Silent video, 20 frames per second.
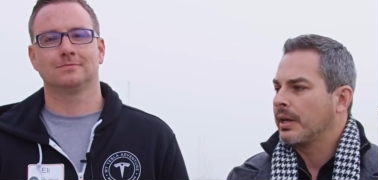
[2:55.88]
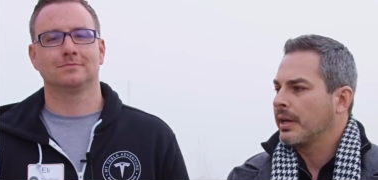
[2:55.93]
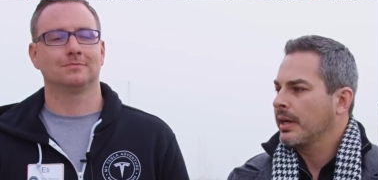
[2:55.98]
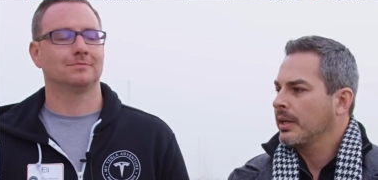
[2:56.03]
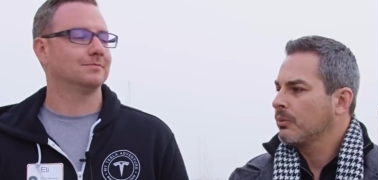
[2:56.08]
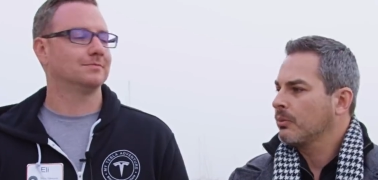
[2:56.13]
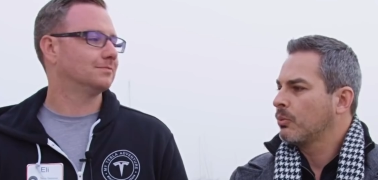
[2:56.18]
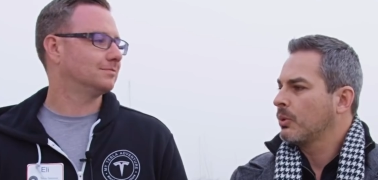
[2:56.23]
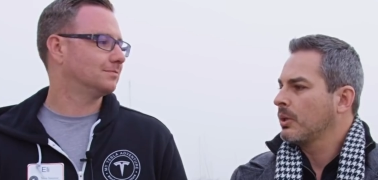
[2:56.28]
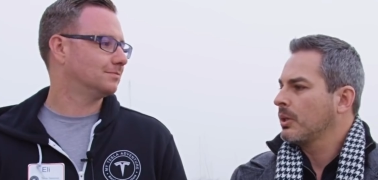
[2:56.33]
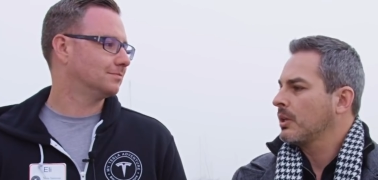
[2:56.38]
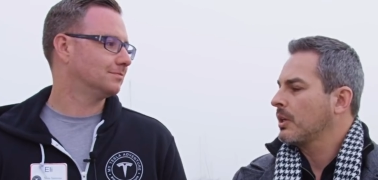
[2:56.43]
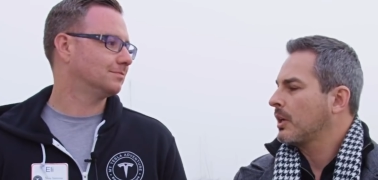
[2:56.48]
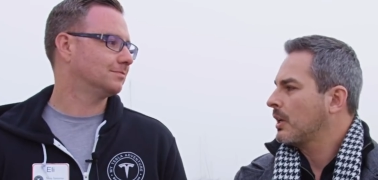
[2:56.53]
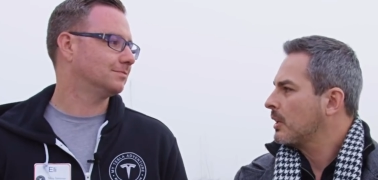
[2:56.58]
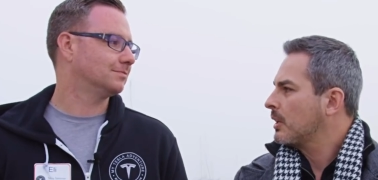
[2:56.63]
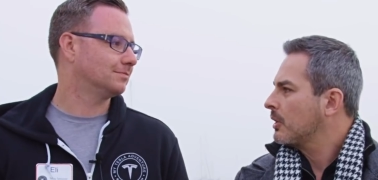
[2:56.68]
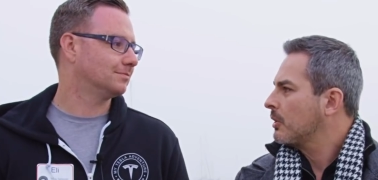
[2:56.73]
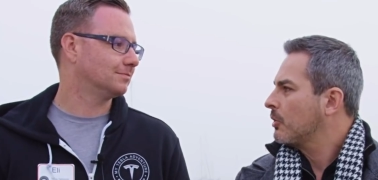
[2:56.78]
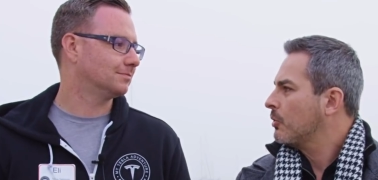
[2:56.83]
Speaker 1: right, we
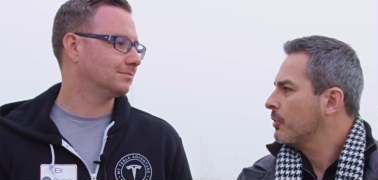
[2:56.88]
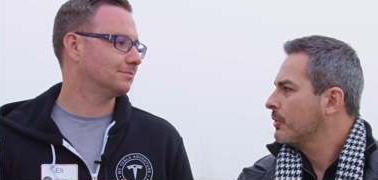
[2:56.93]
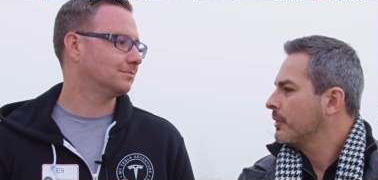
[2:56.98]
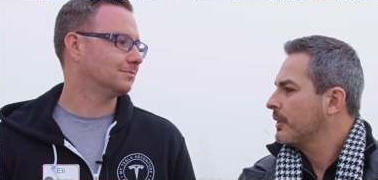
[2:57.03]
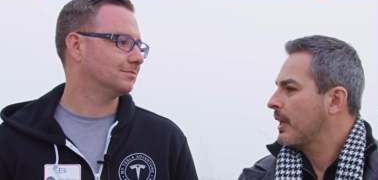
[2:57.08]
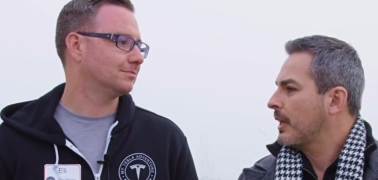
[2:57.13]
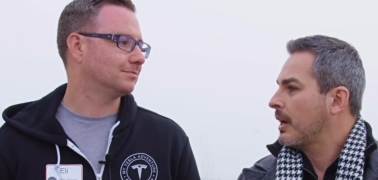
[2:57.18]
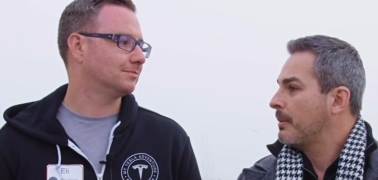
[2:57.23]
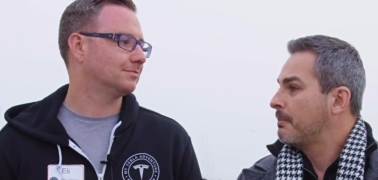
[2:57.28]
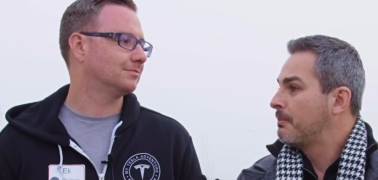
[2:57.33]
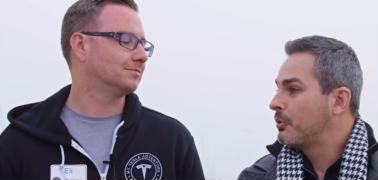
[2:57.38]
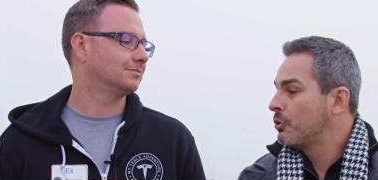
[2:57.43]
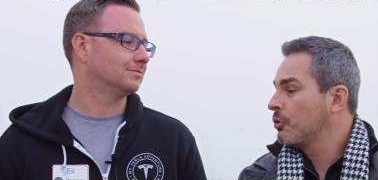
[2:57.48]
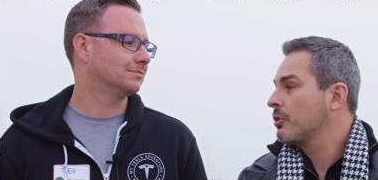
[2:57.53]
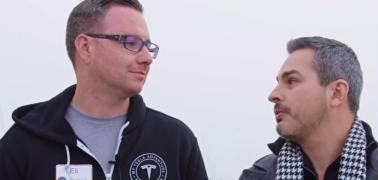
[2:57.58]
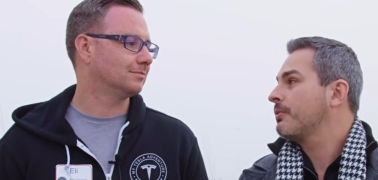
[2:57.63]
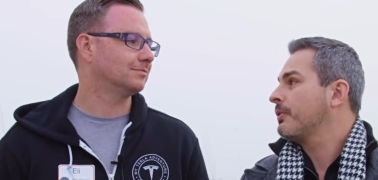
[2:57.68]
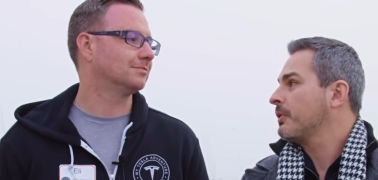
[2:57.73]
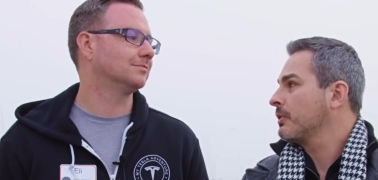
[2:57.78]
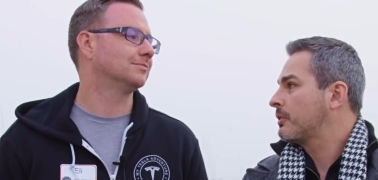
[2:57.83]
are on a
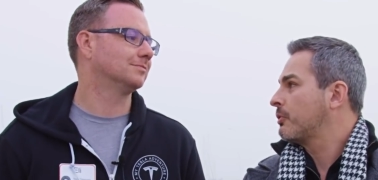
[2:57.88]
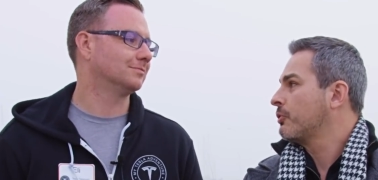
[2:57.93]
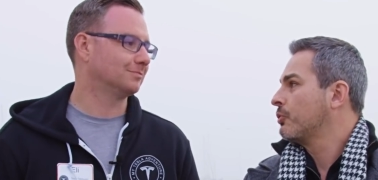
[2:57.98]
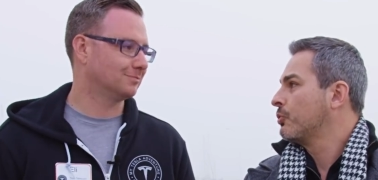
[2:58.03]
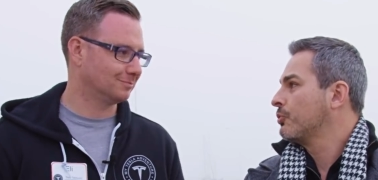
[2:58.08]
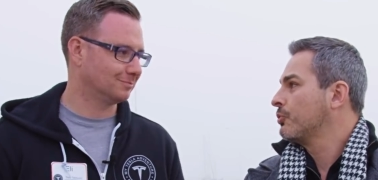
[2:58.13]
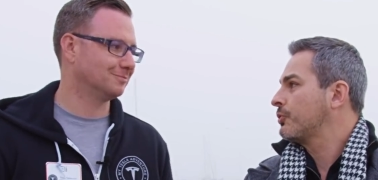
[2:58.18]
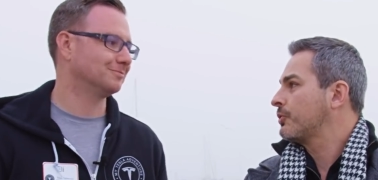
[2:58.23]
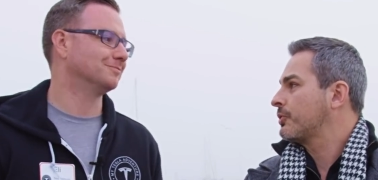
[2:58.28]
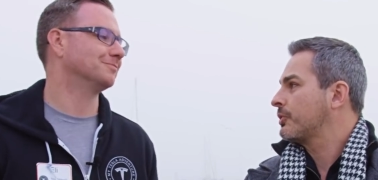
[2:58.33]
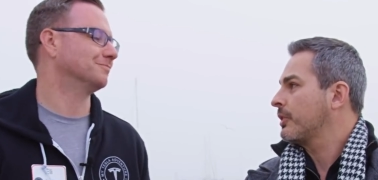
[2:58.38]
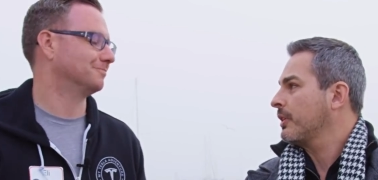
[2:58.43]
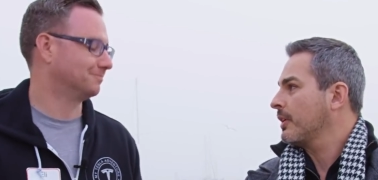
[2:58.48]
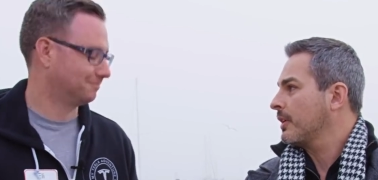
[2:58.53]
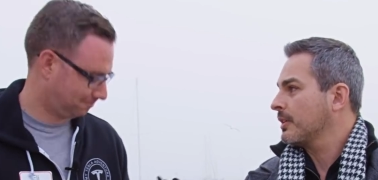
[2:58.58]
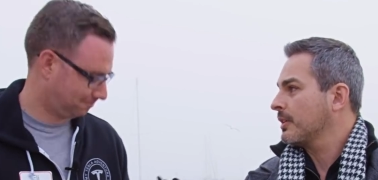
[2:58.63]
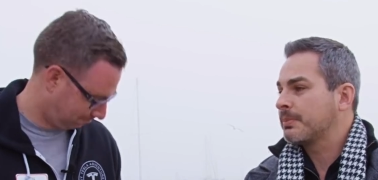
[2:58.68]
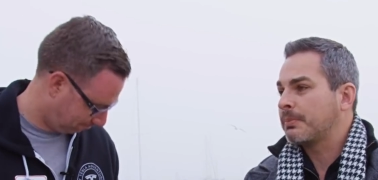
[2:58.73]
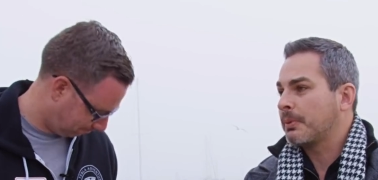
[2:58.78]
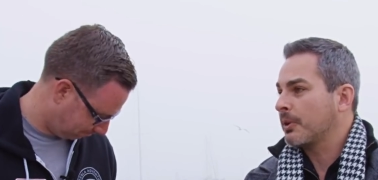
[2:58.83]
beautiful cruise
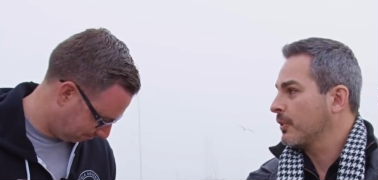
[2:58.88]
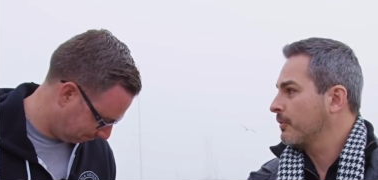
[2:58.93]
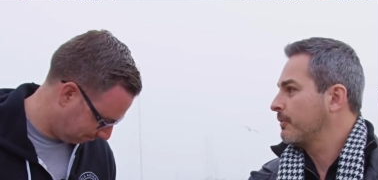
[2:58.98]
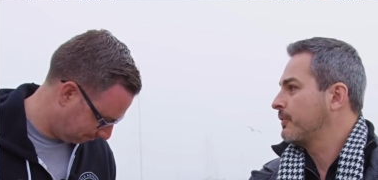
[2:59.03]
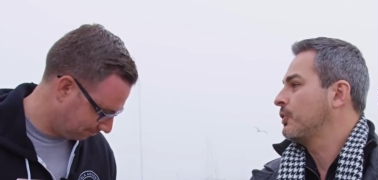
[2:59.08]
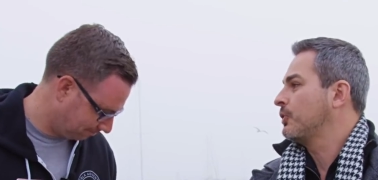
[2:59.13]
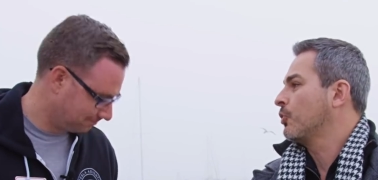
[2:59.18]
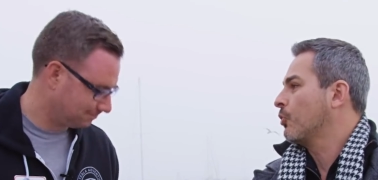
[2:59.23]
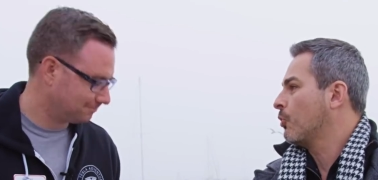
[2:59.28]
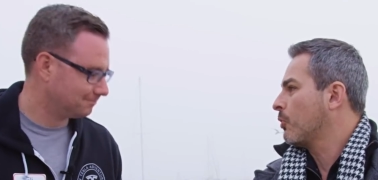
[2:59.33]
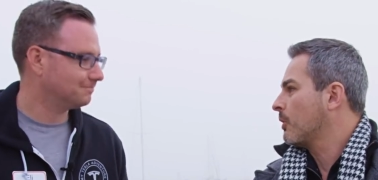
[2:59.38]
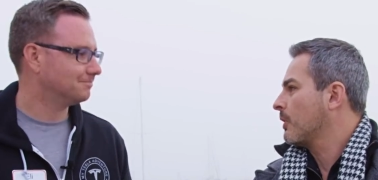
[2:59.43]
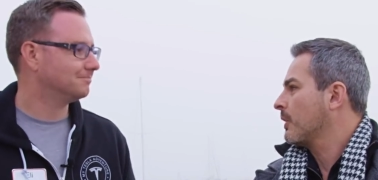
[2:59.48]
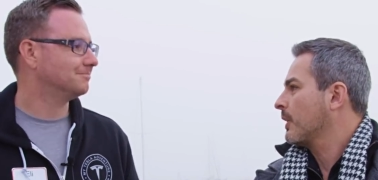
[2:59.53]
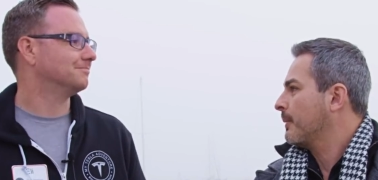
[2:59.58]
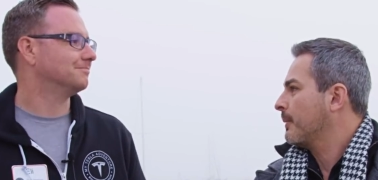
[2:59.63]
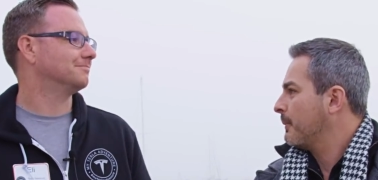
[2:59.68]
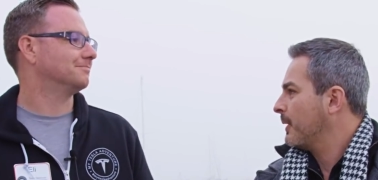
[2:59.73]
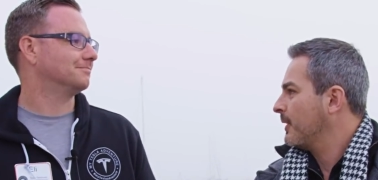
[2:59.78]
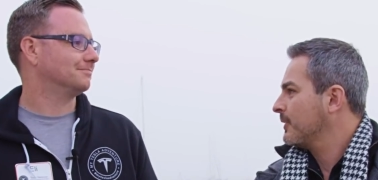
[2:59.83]
here as part of
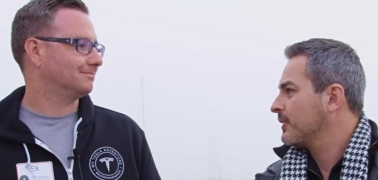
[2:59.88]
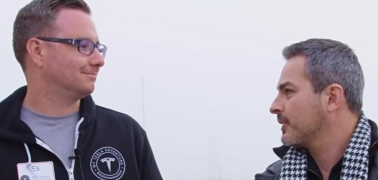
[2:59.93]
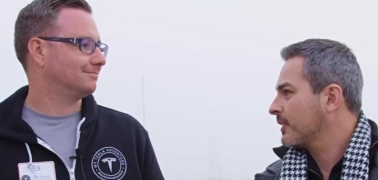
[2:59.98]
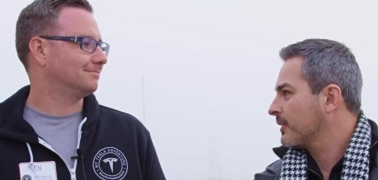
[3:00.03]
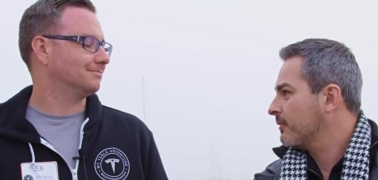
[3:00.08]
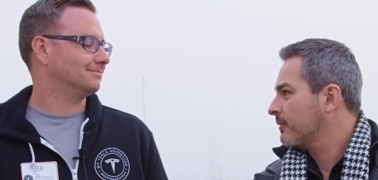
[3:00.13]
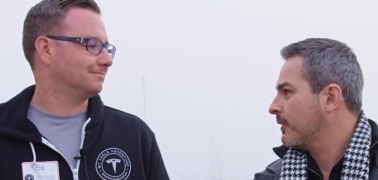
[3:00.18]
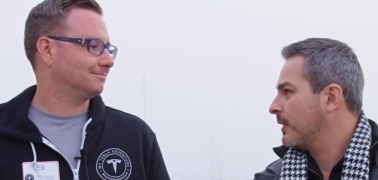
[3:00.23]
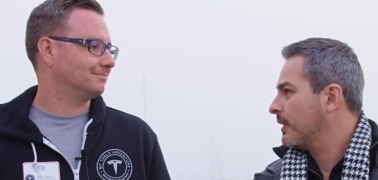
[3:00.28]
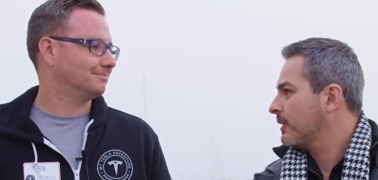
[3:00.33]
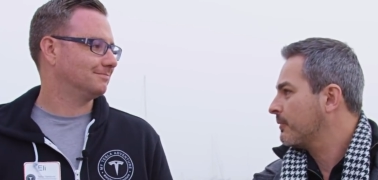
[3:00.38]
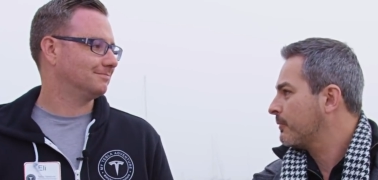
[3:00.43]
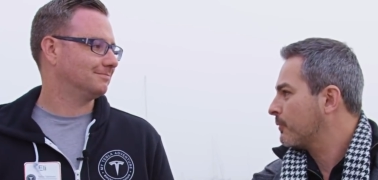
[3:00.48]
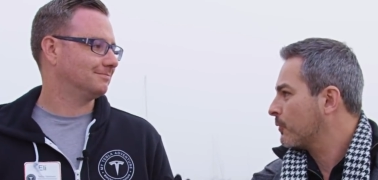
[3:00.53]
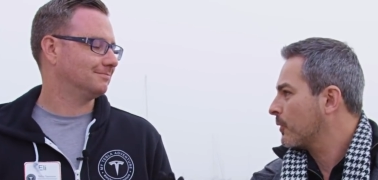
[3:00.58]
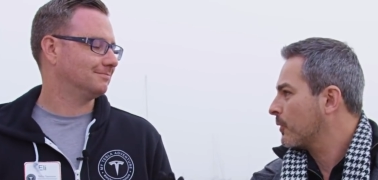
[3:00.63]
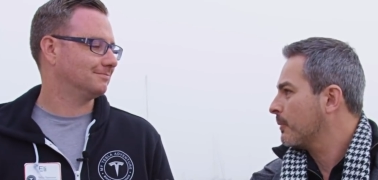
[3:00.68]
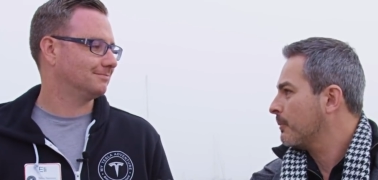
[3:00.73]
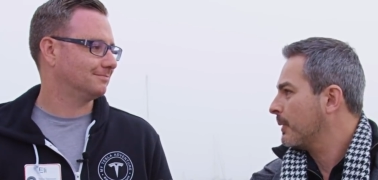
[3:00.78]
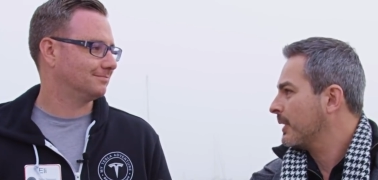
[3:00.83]
your amazing event
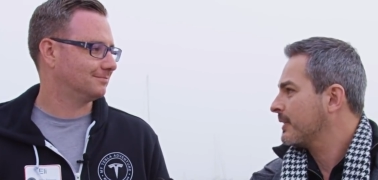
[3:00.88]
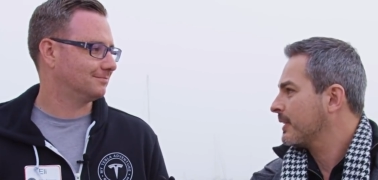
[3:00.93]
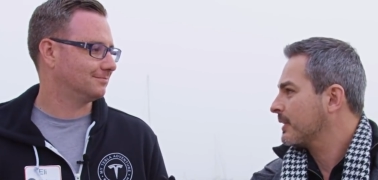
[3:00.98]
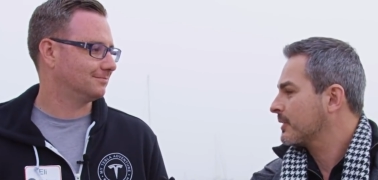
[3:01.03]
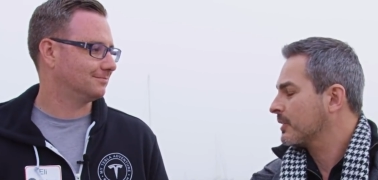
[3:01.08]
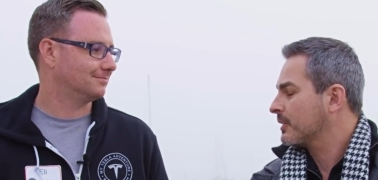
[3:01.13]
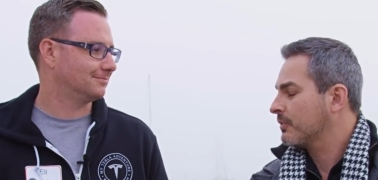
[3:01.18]
for my Tesla